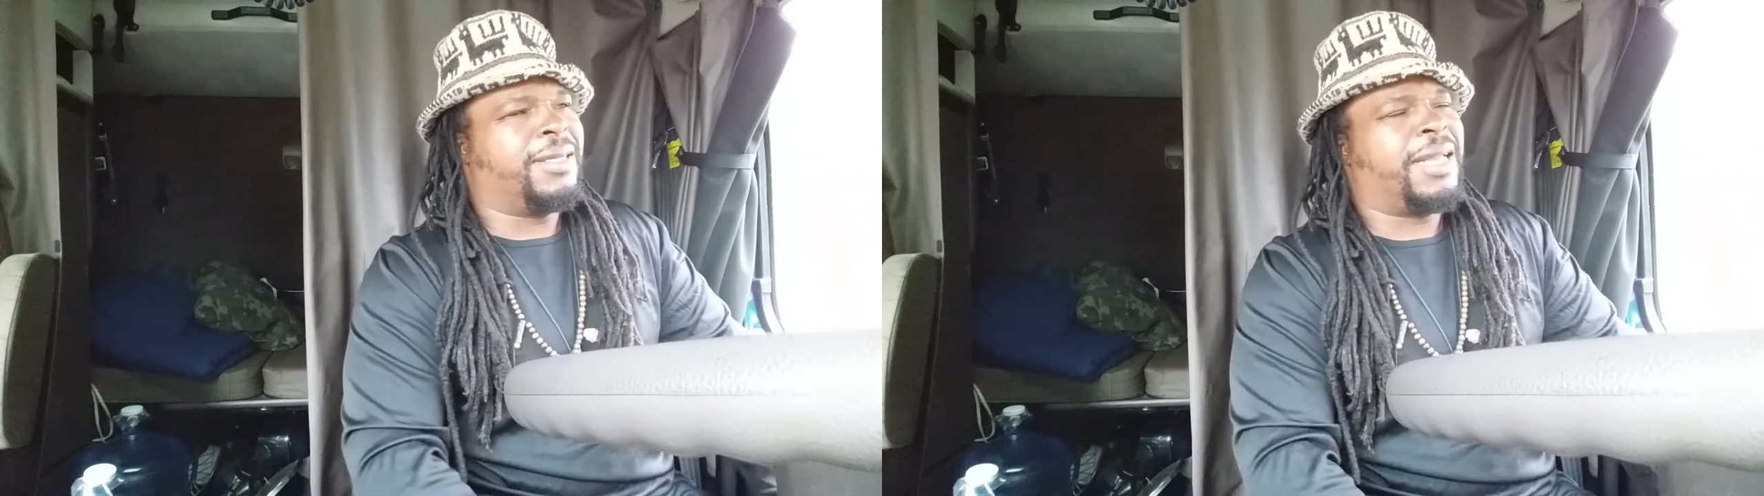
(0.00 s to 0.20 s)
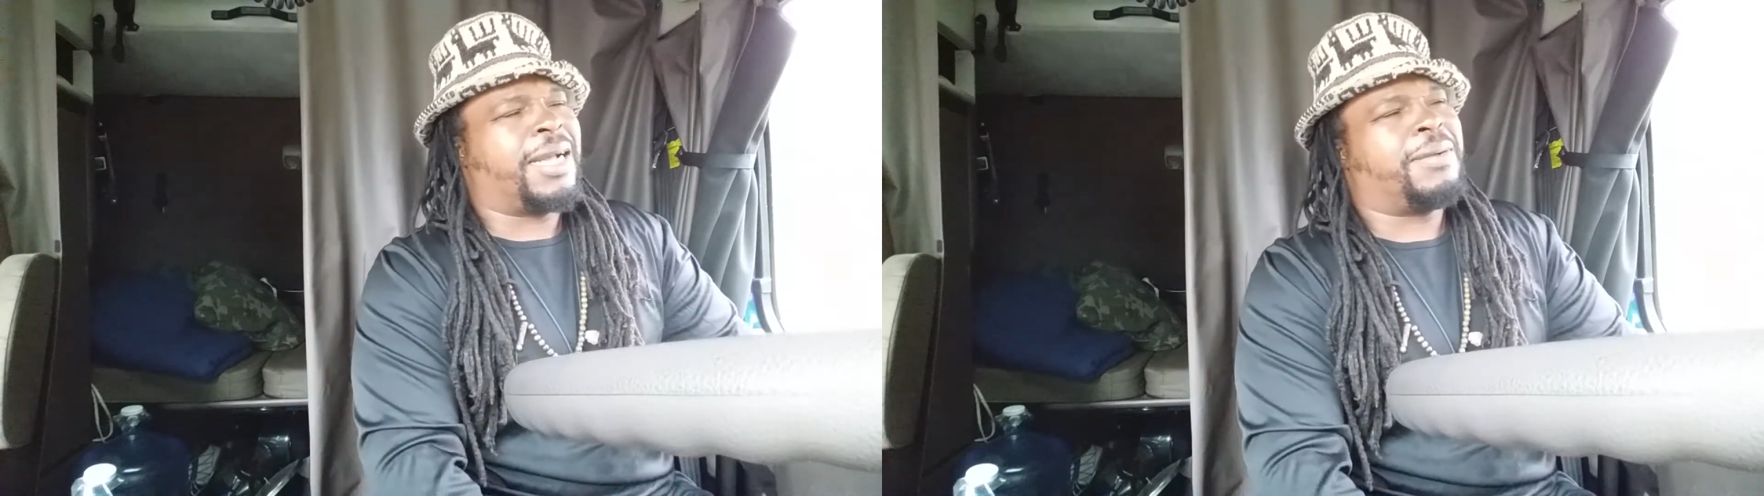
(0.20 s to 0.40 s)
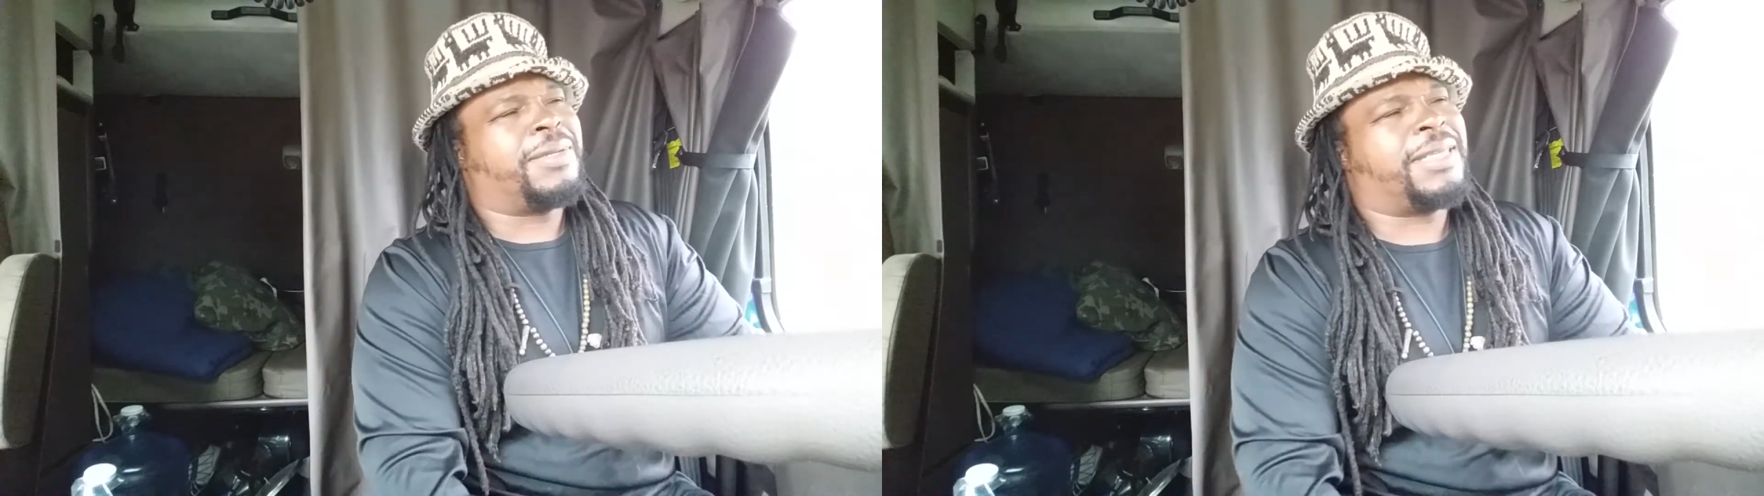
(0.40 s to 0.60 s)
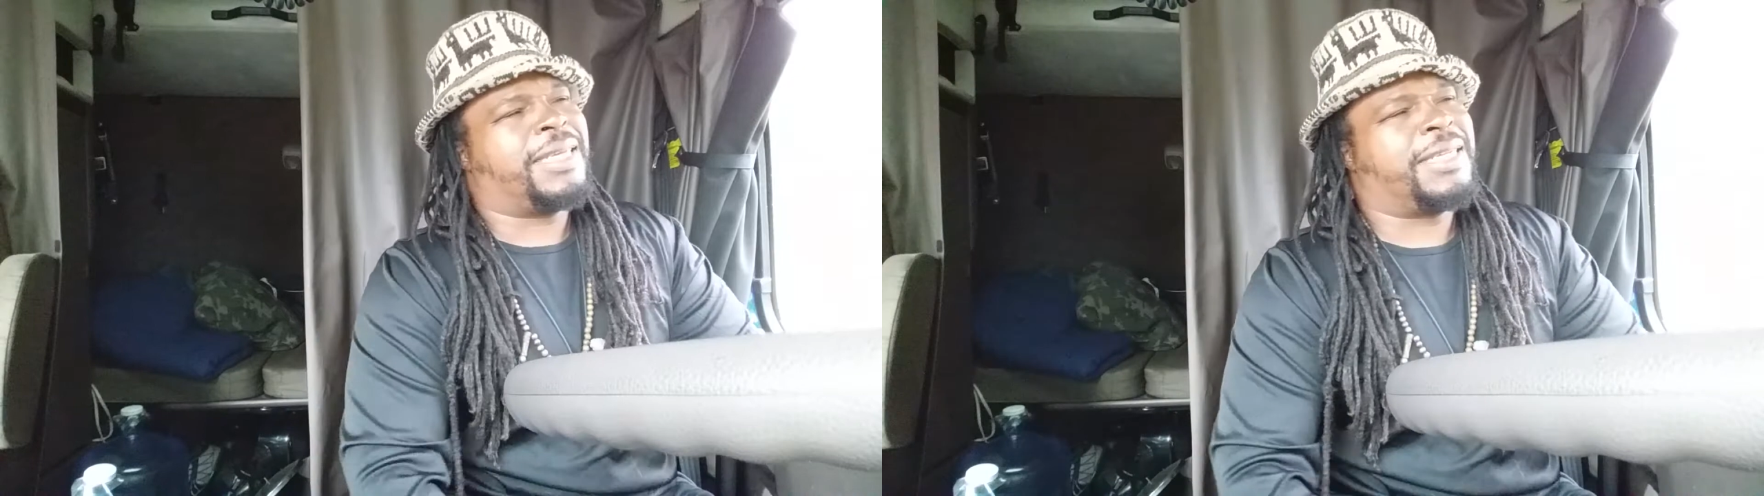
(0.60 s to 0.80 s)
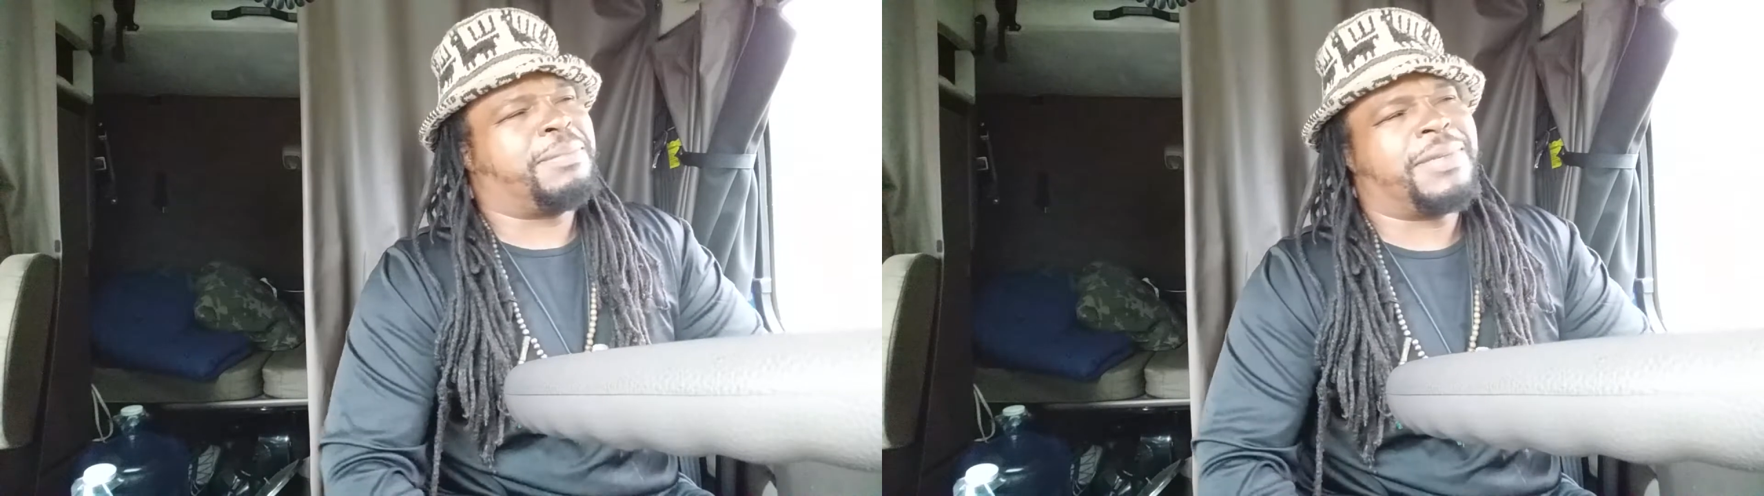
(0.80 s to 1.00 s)
Like I was
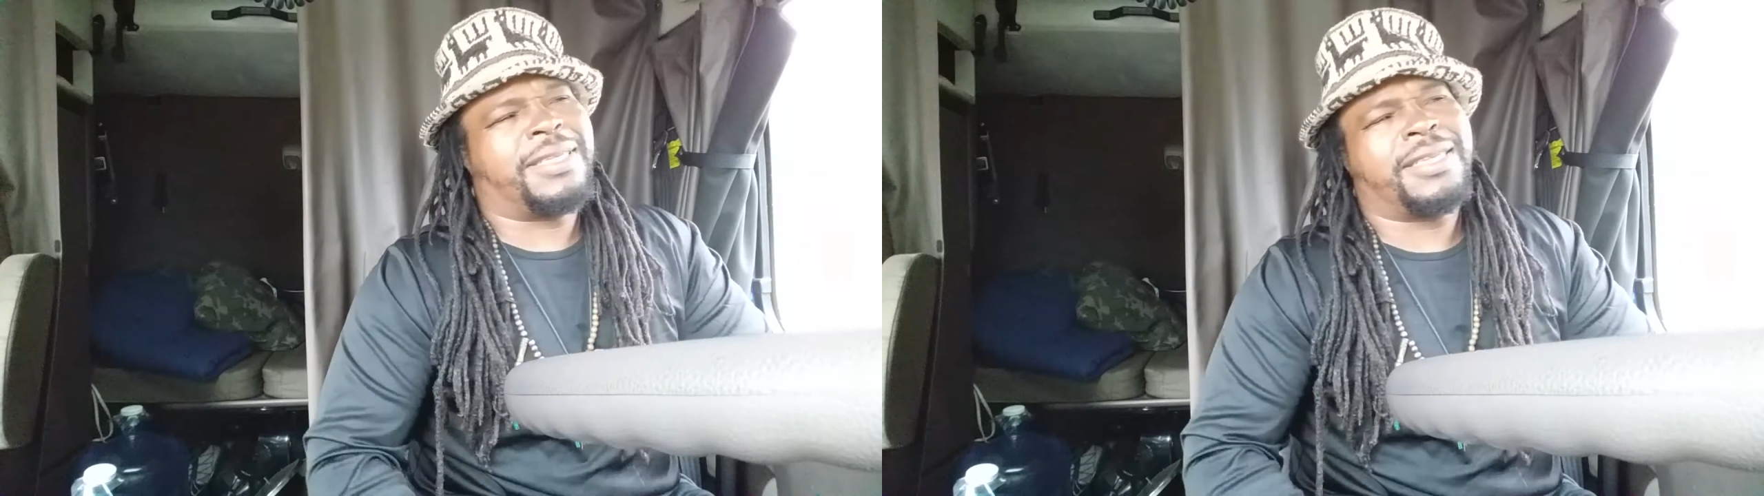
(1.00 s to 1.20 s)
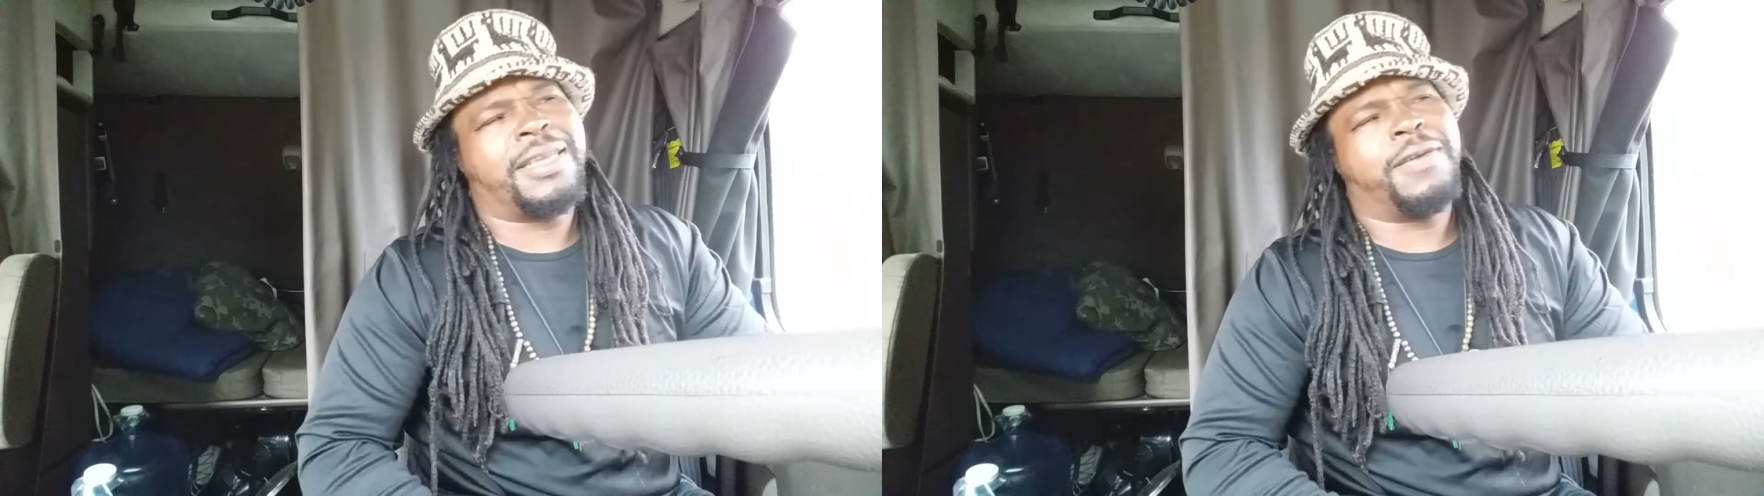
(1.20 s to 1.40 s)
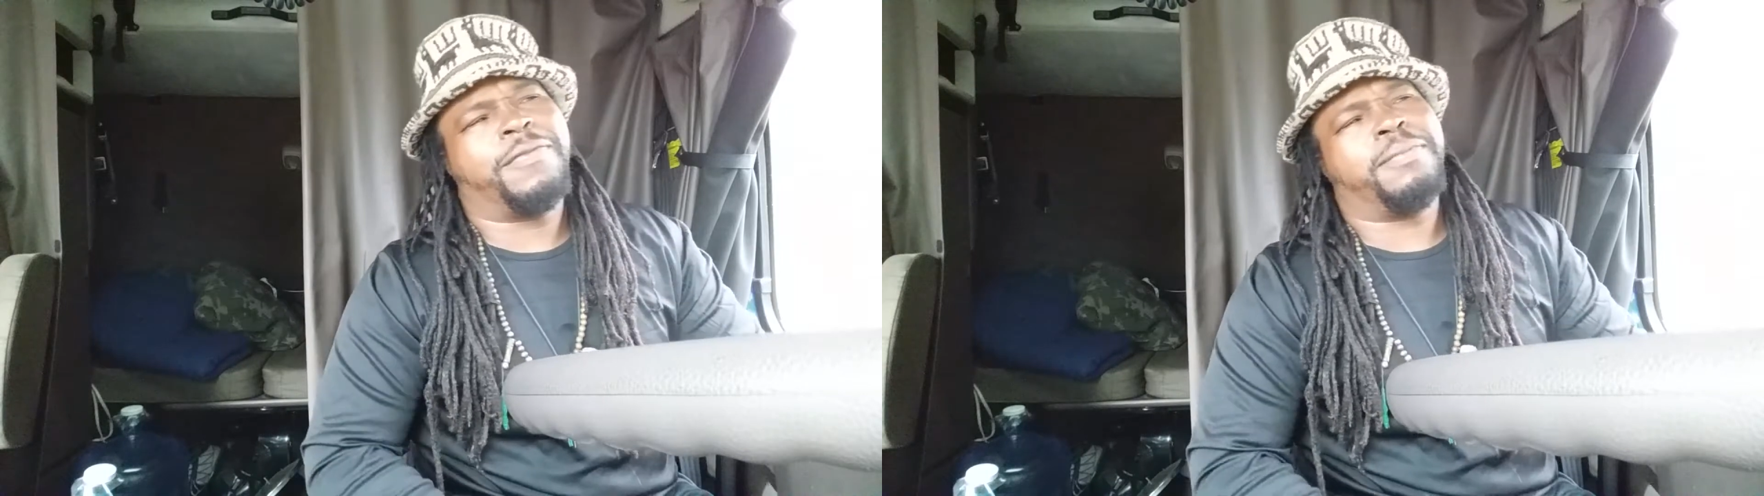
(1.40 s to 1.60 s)
saying to myself